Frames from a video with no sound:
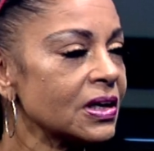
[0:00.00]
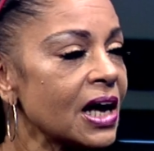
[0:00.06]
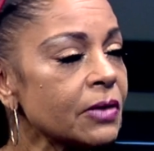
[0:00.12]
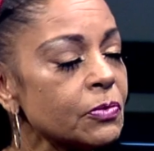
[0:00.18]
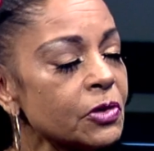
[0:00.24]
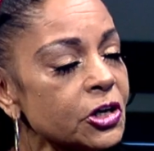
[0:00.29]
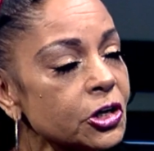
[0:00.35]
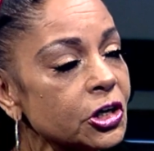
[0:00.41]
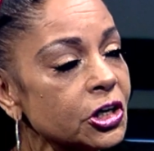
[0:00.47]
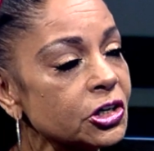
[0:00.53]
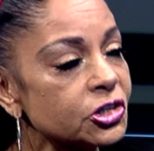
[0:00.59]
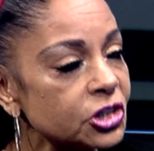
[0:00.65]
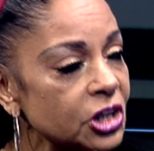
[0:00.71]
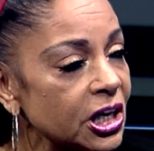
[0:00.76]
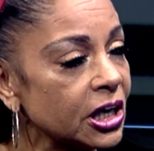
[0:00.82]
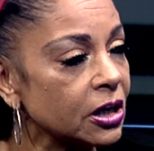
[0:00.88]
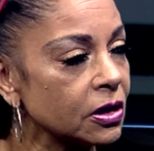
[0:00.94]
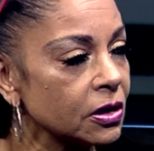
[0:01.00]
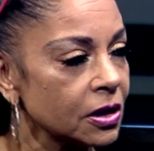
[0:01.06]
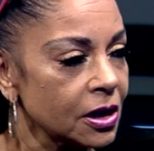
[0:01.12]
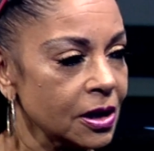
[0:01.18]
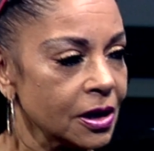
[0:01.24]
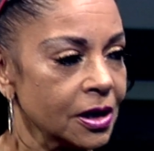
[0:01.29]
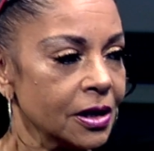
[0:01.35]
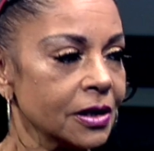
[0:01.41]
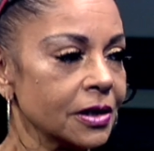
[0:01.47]
Like when you're in jail,
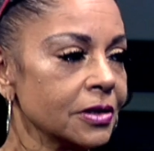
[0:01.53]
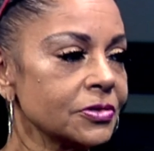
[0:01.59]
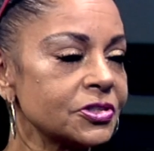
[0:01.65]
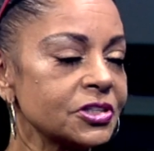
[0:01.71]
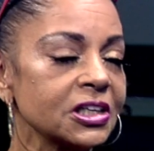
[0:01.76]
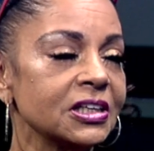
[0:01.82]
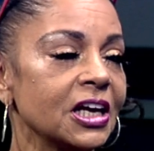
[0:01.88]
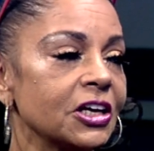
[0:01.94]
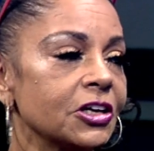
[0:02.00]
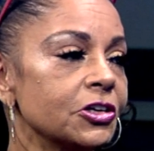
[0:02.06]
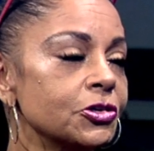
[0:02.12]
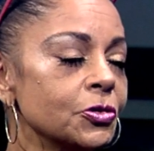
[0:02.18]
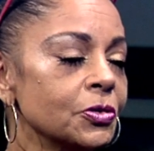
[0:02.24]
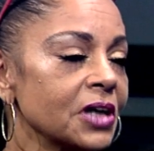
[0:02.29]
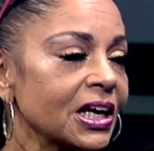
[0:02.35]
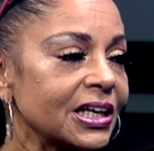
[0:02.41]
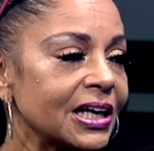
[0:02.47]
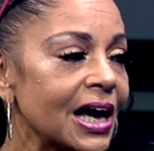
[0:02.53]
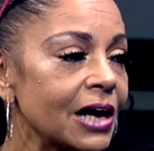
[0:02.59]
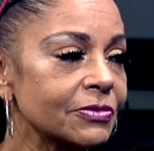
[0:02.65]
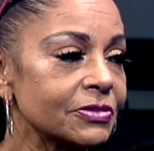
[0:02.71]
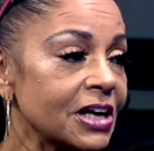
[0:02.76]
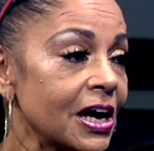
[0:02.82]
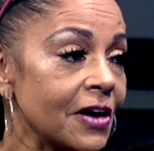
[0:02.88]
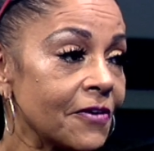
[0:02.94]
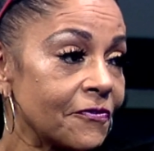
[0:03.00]
you're sitting there and you're doing that
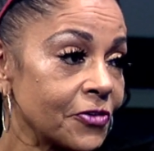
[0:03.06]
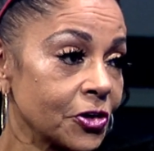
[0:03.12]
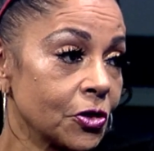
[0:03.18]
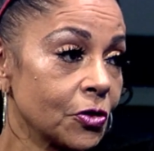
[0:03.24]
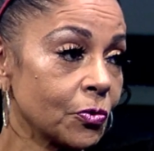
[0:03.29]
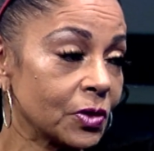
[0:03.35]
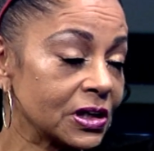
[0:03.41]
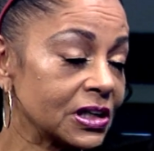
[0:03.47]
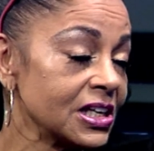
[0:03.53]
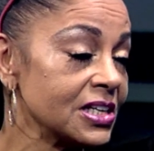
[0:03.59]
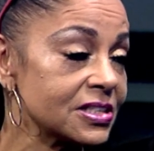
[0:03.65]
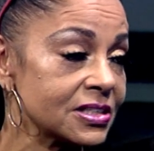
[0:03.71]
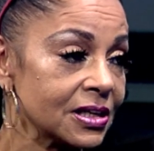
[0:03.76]
countdown for your release.